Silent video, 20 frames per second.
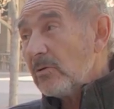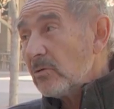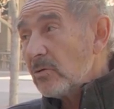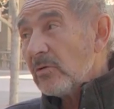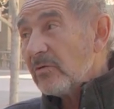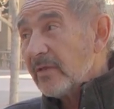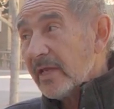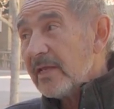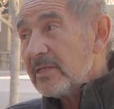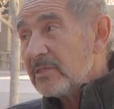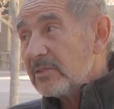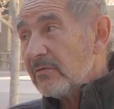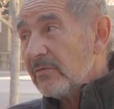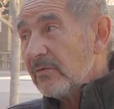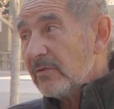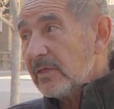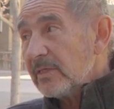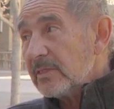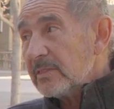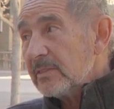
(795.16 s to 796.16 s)
don't know the answer
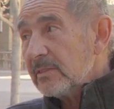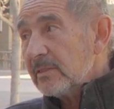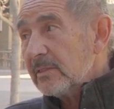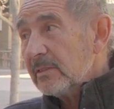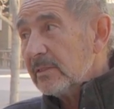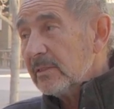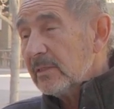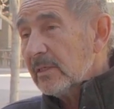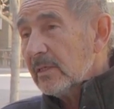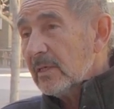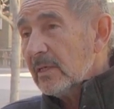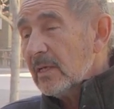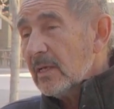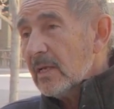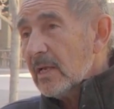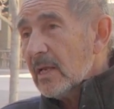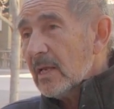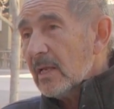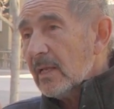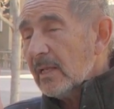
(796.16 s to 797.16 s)
for this,
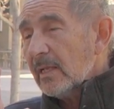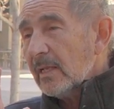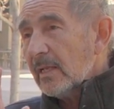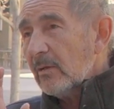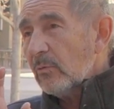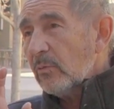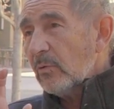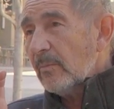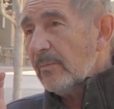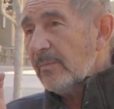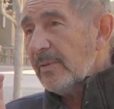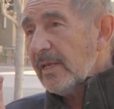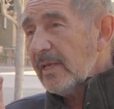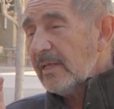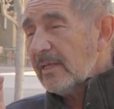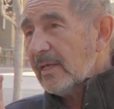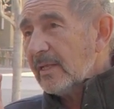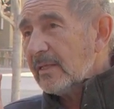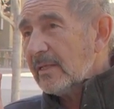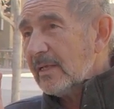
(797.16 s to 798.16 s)
it will be
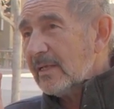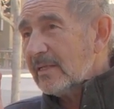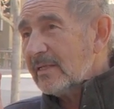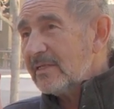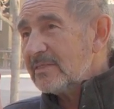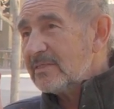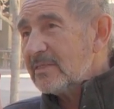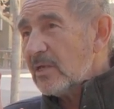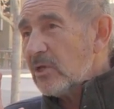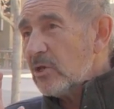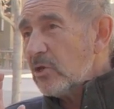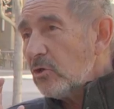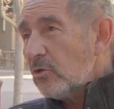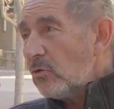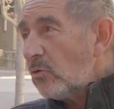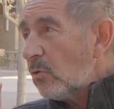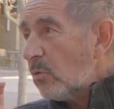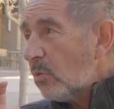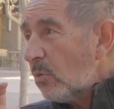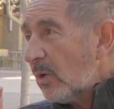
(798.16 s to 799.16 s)
that there's a
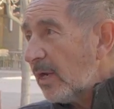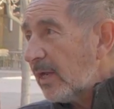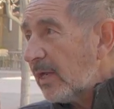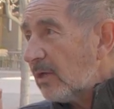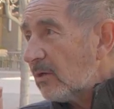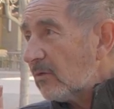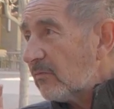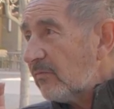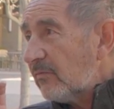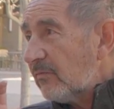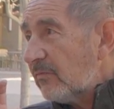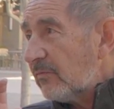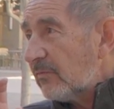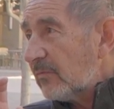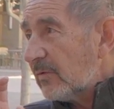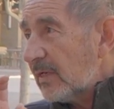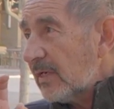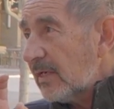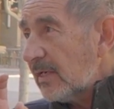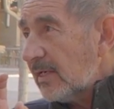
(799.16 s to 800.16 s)
new way of
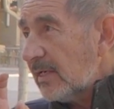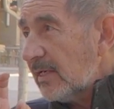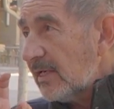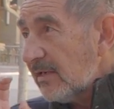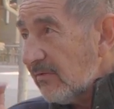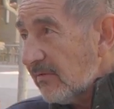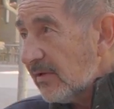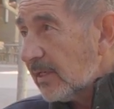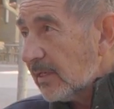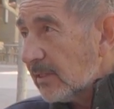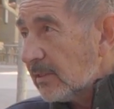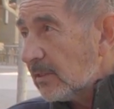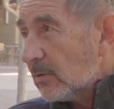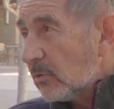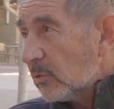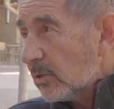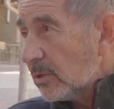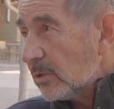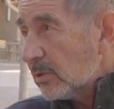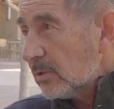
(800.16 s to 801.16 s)
living in the
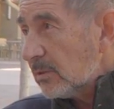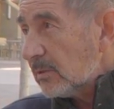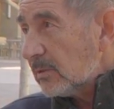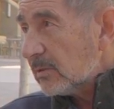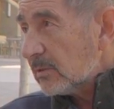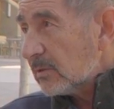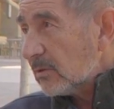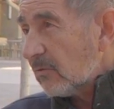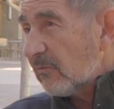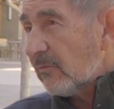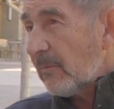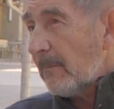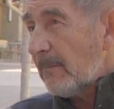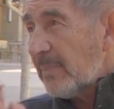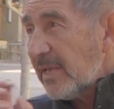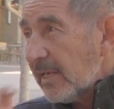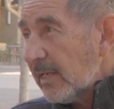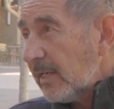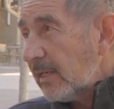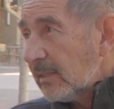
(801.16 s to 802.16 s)
world, of
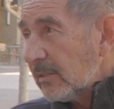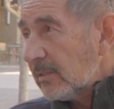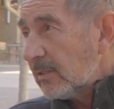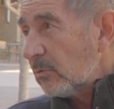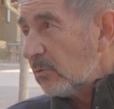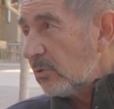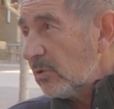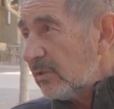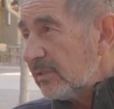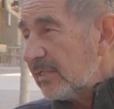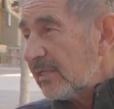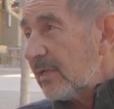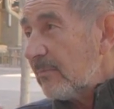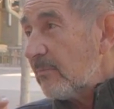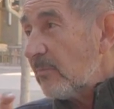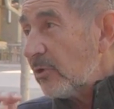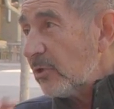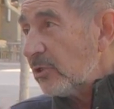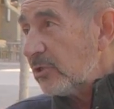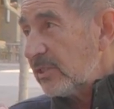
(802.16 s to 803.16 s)
being in the world that
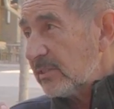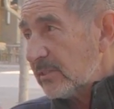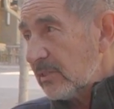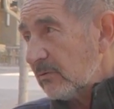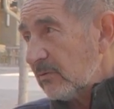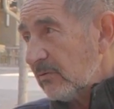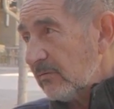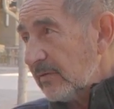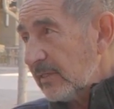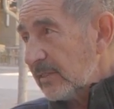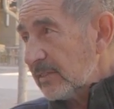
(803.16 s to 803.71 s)
emerges out of